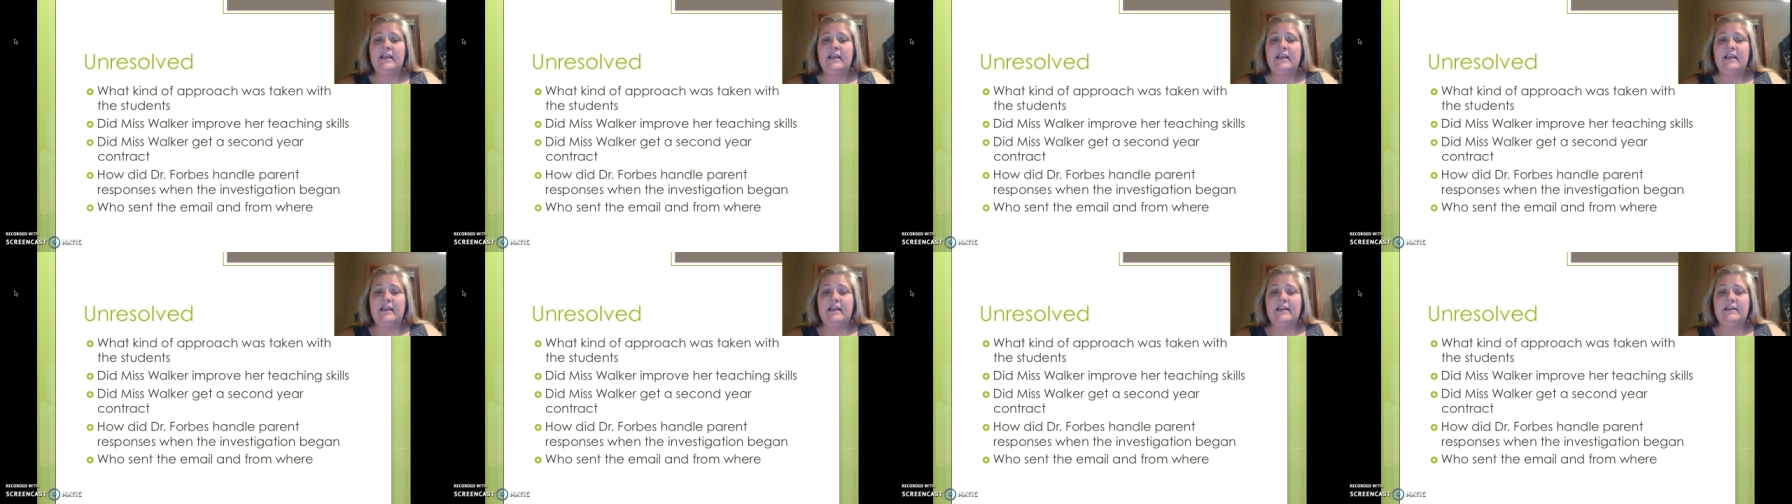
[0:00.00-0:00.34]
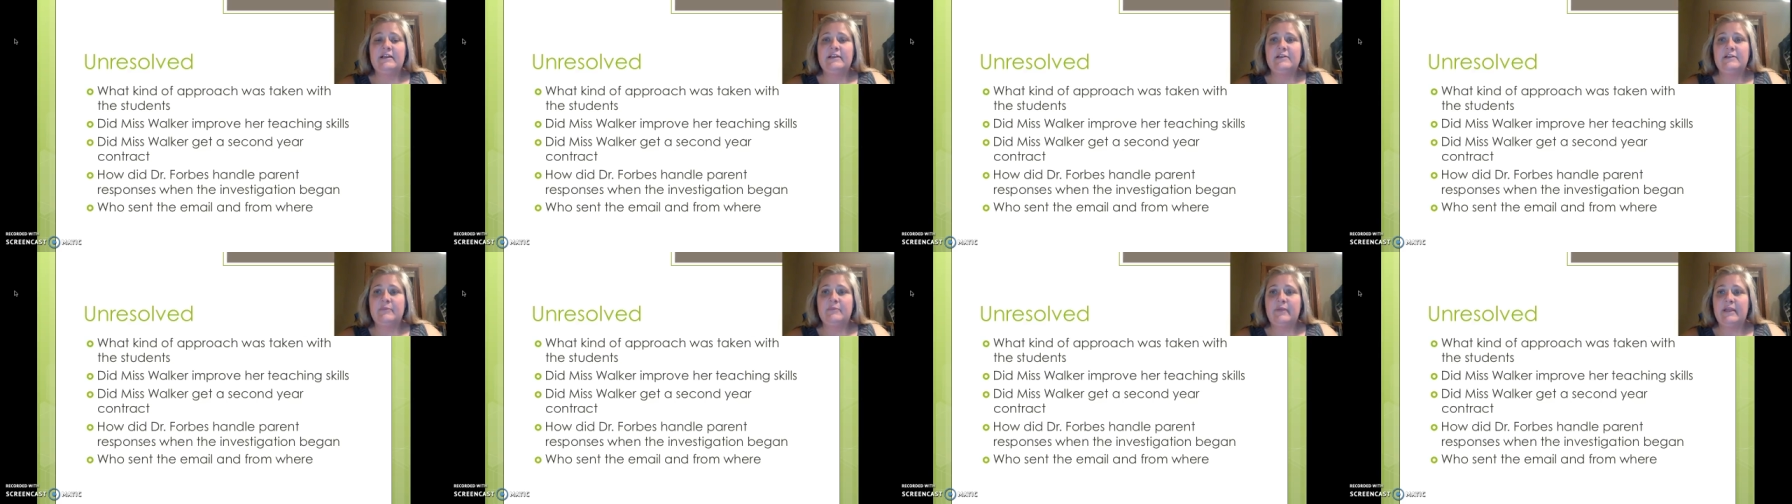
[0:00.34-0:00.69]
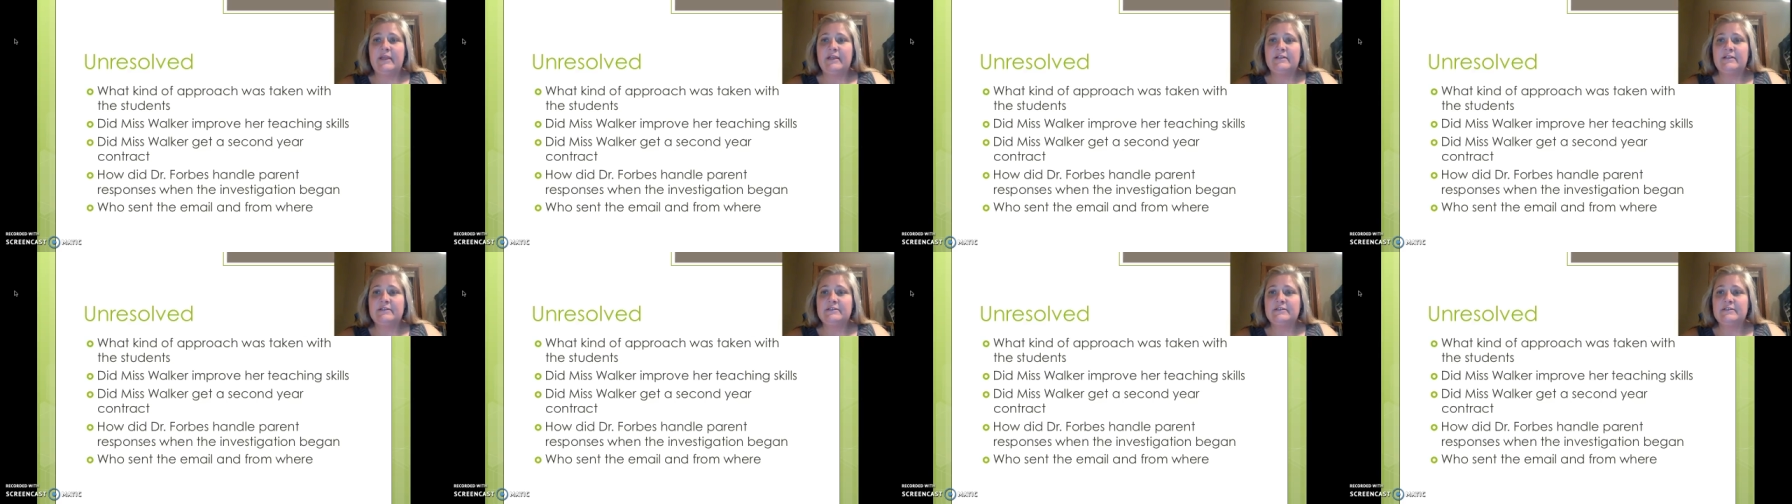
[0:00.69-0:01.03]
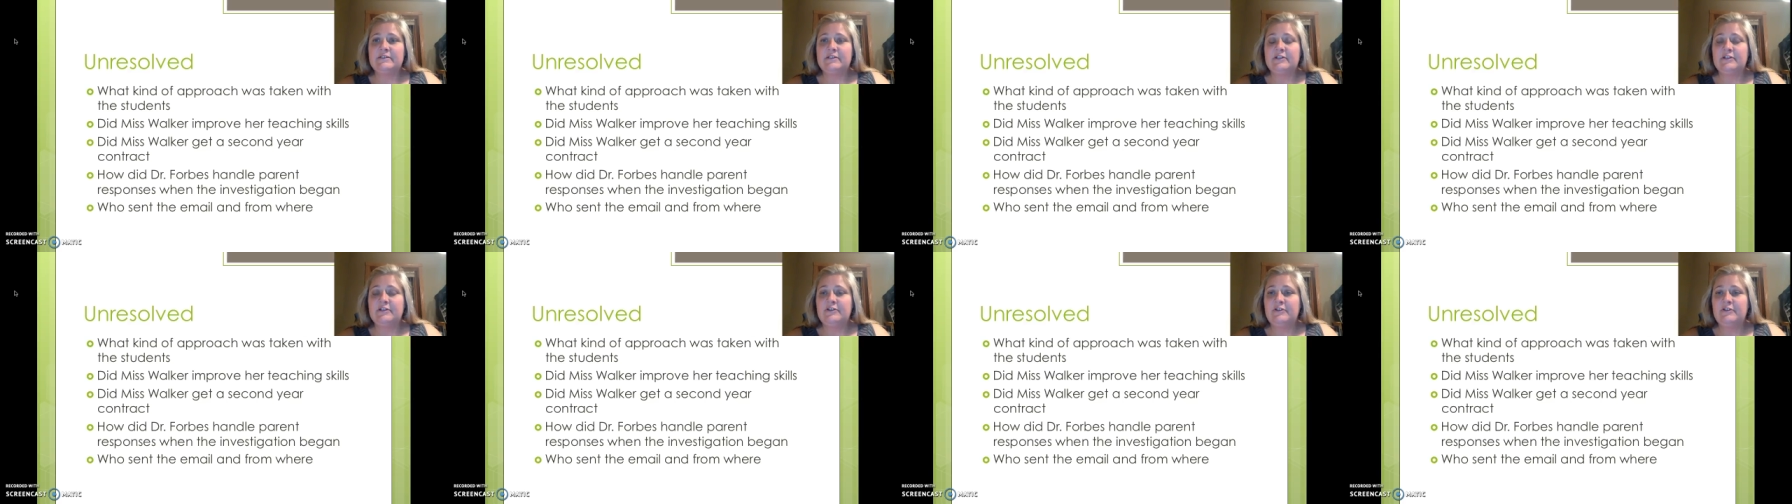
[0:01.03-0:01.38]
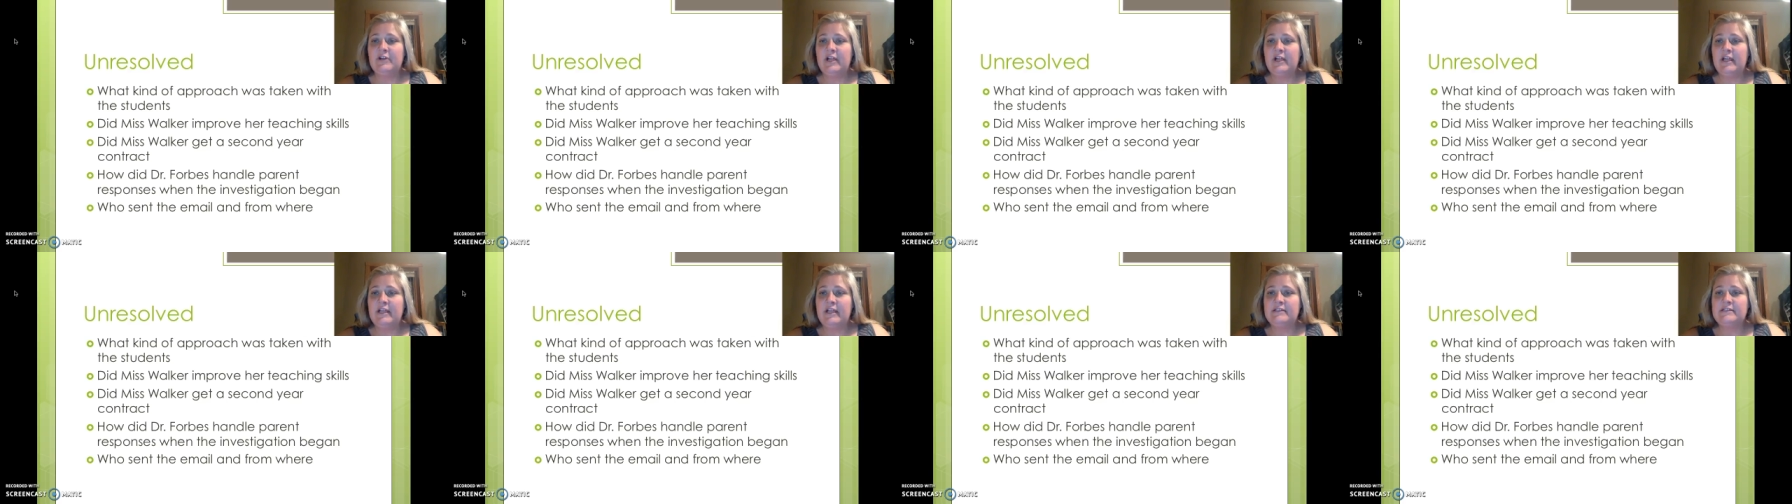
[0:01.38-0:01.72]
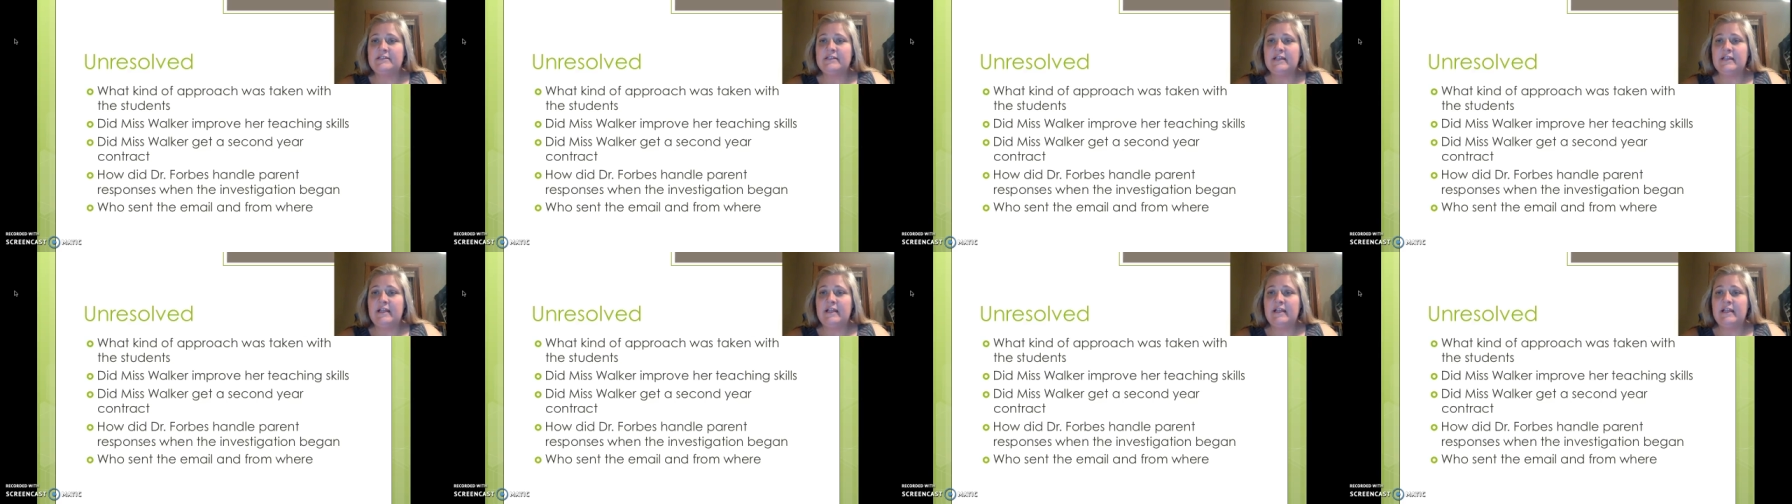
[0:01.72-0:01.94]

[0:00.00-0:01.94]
and demands good grades